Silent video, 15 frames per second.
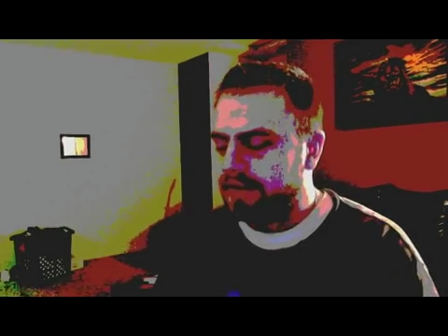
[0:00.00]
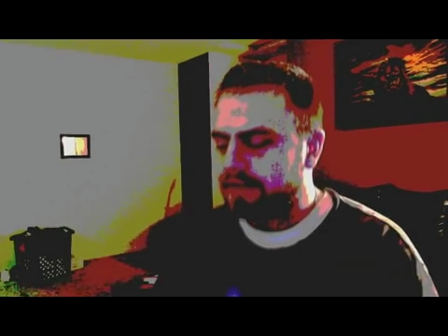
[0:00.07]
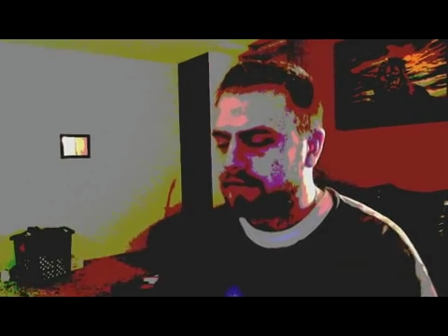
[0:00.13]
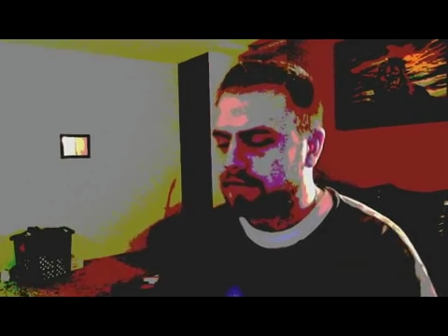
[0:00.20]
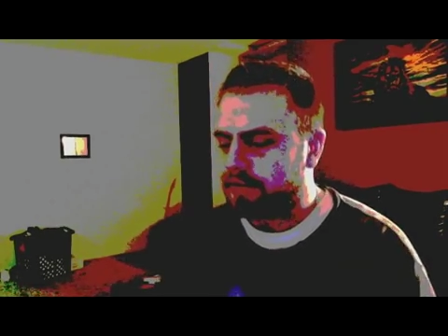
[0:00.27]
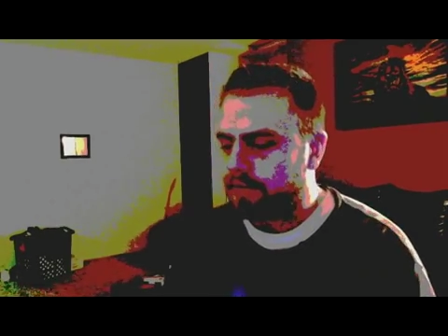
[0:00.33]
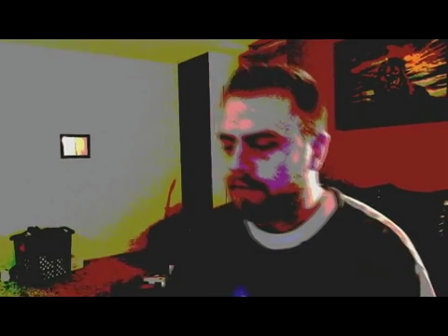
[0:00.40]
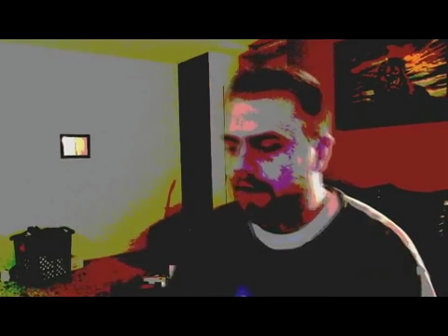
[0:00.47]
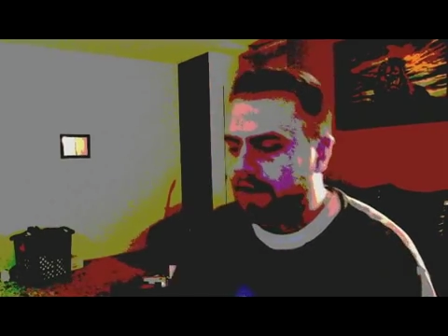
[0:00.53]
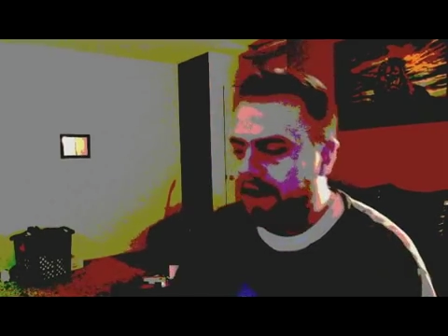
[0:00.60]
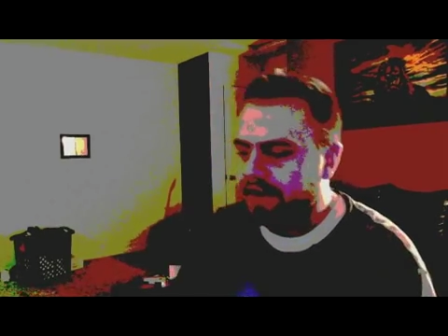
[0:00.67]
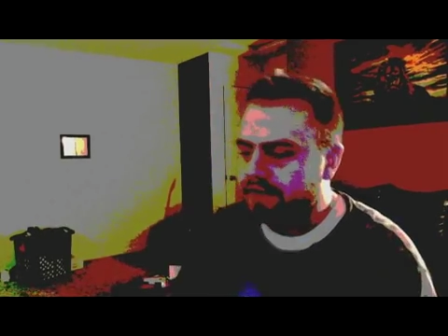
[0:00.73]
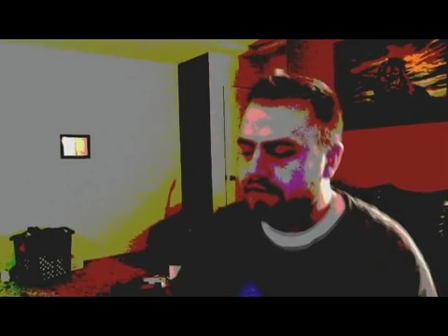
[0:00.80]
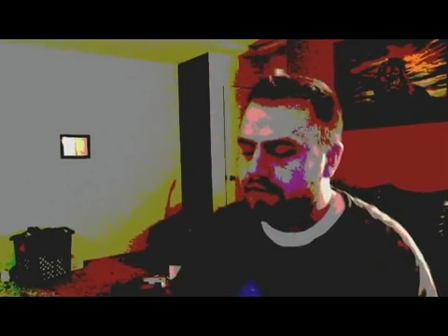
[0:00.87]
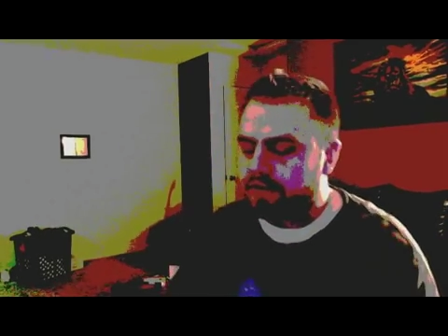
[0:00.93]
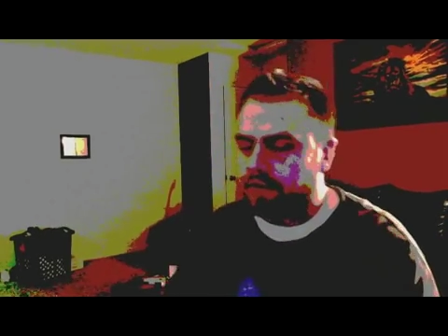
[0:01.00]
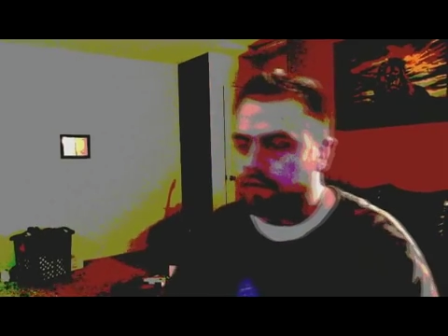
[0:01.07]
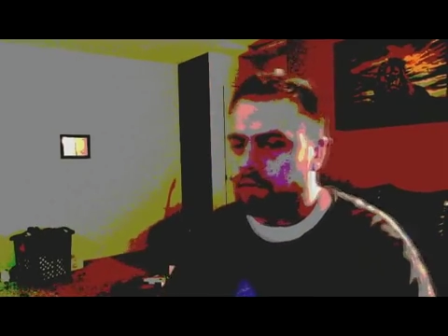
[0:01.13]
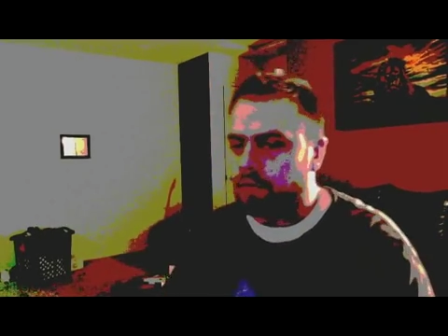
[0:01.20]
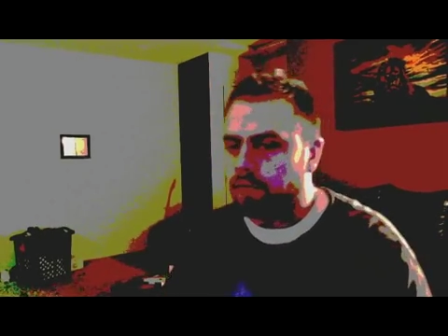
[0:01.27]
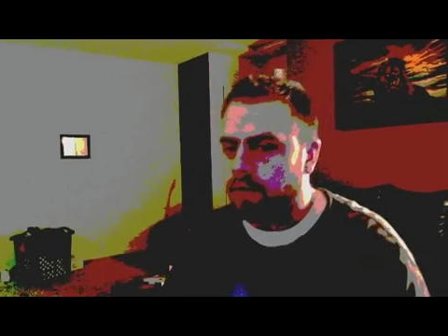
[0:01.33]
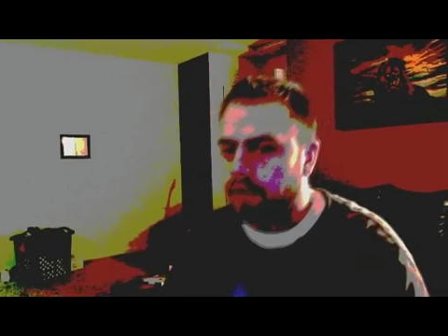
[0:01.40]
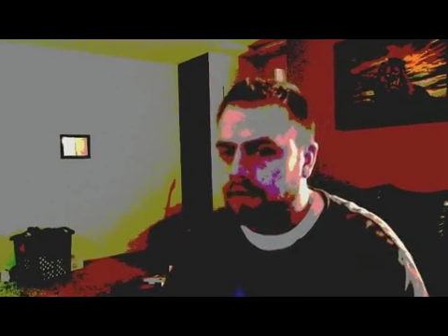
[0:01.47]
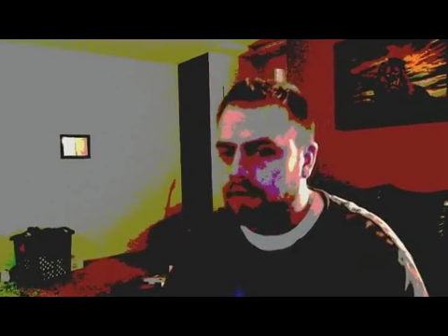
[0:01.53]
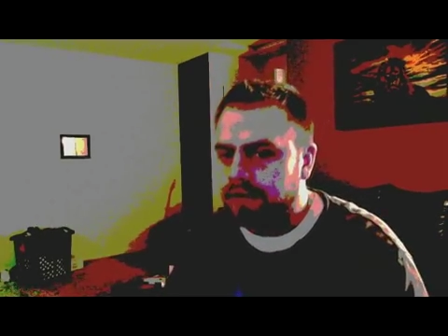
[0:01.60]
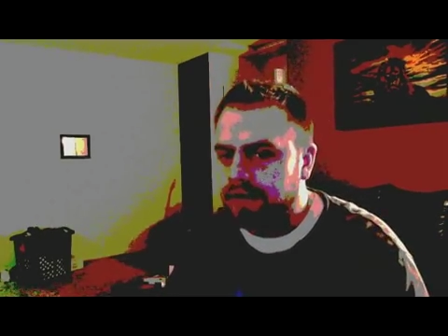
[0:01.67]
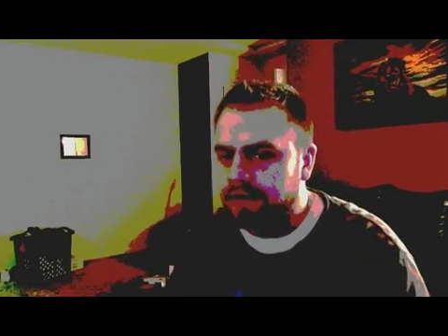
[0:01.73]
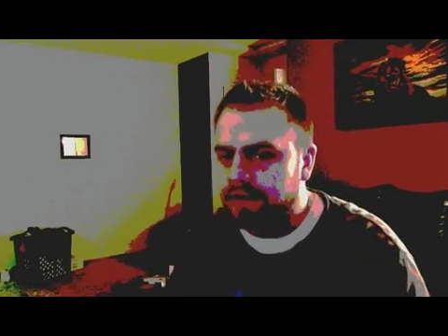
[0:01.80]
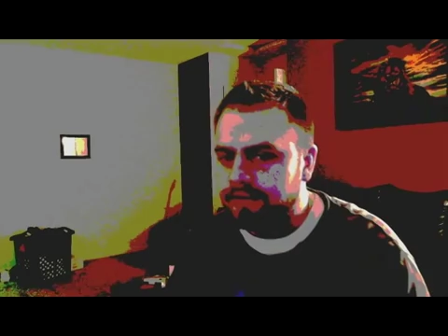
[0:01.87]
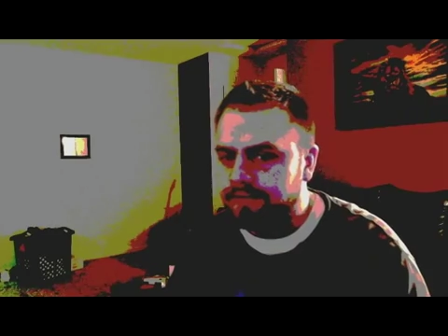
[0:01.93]
So I started
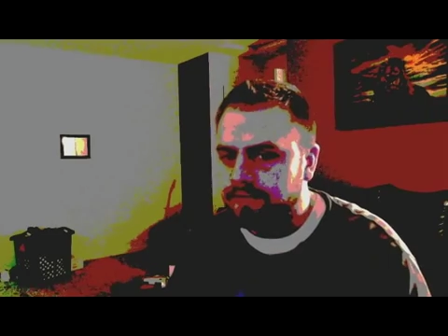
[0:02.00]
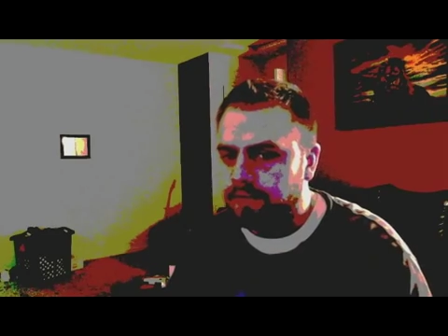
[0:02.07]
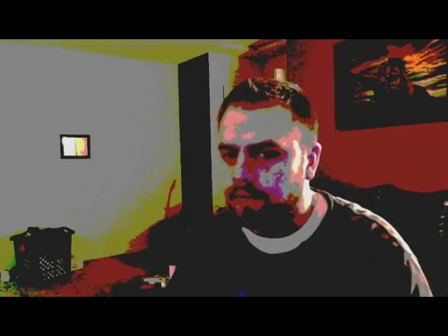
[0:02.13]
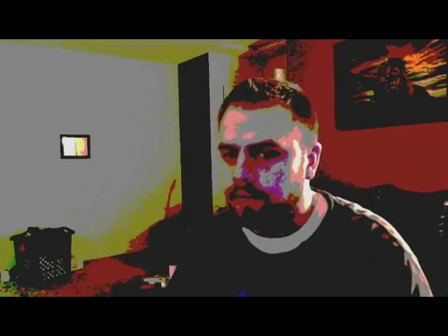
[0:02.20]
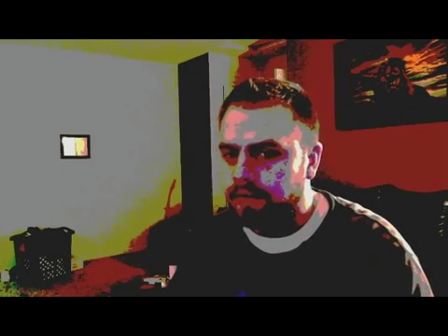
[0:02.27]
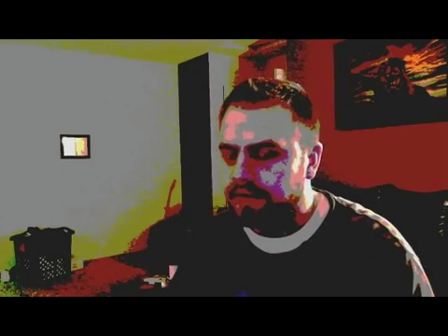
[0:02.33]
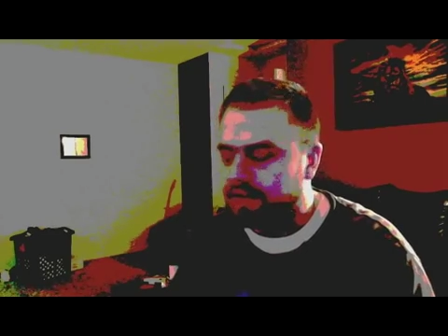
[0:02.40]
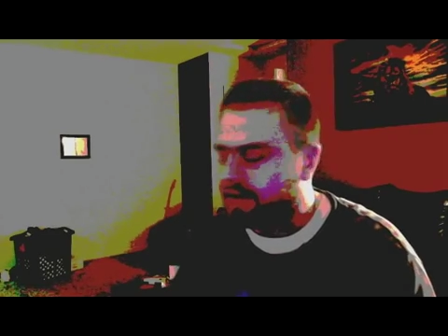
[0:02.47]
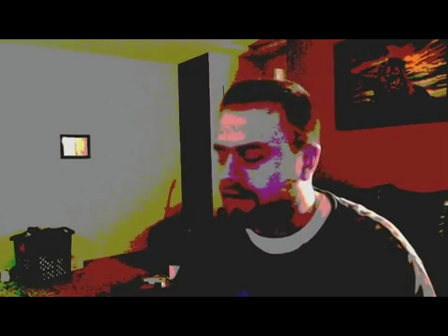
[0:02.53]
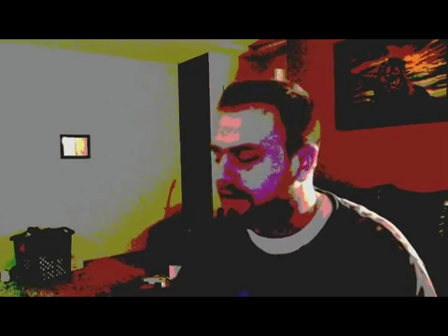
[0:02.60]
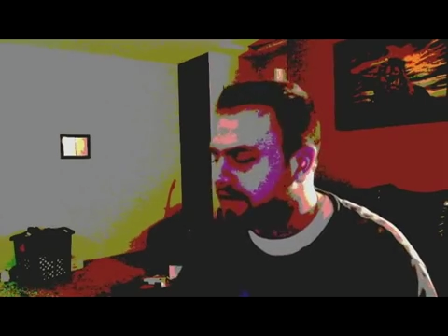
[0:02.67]
crawling on the floor like